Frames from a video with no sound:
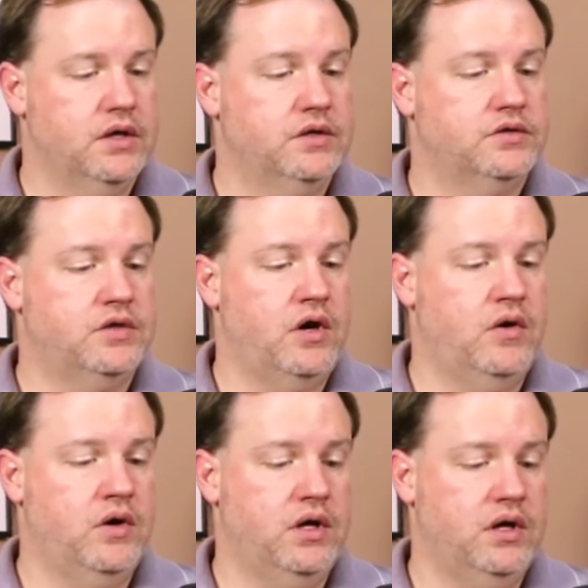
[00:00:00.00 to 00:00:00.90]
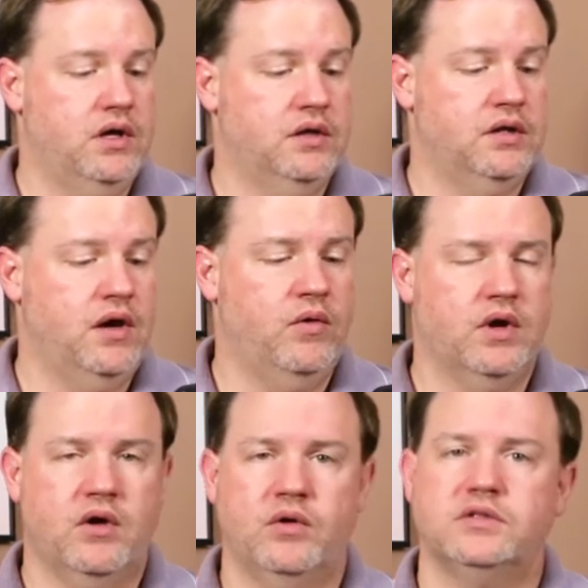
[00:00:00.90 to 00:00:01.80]
So now I want
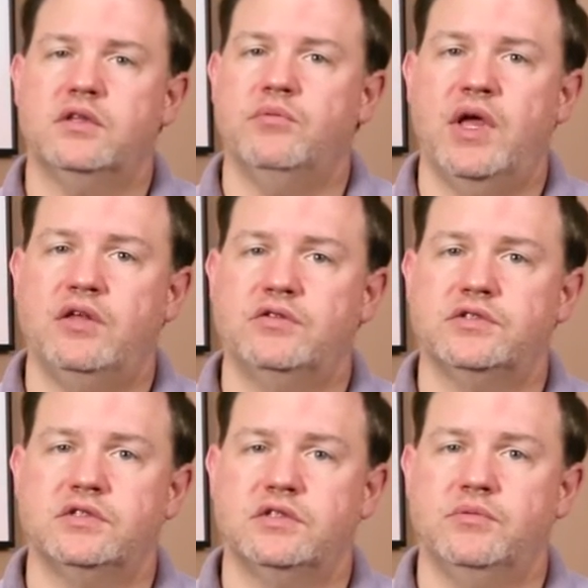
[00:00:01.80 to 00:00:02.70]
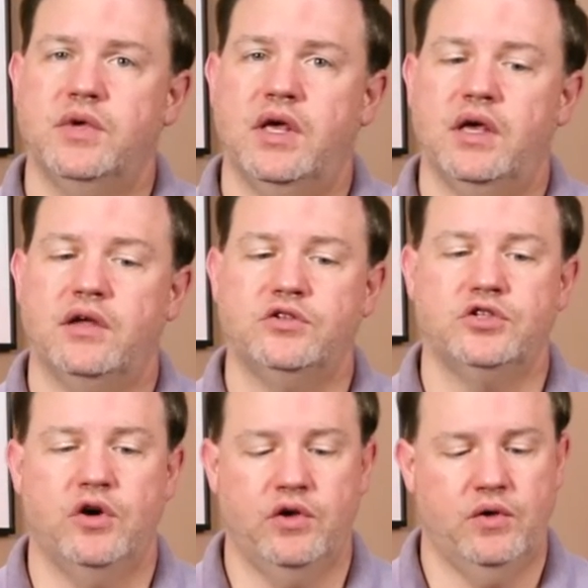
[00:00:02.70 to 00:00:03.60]
to go into the menu system and
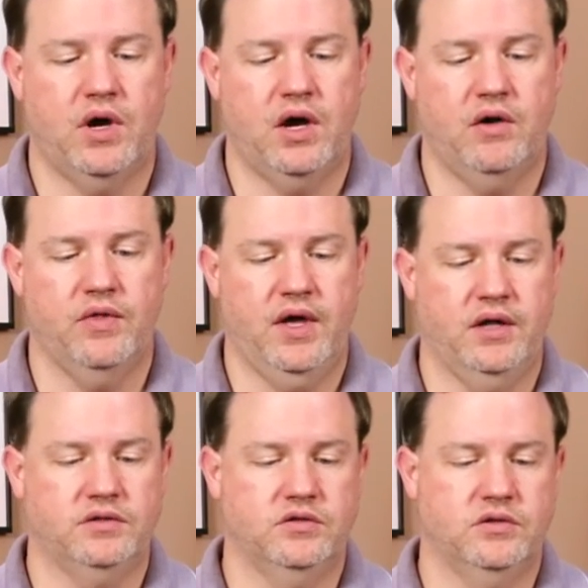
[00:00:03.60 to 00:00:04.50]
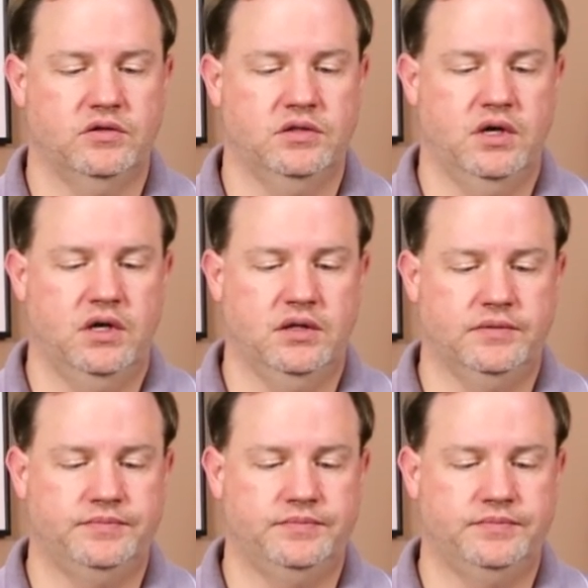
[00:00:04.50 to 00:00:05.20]
show you how that's done.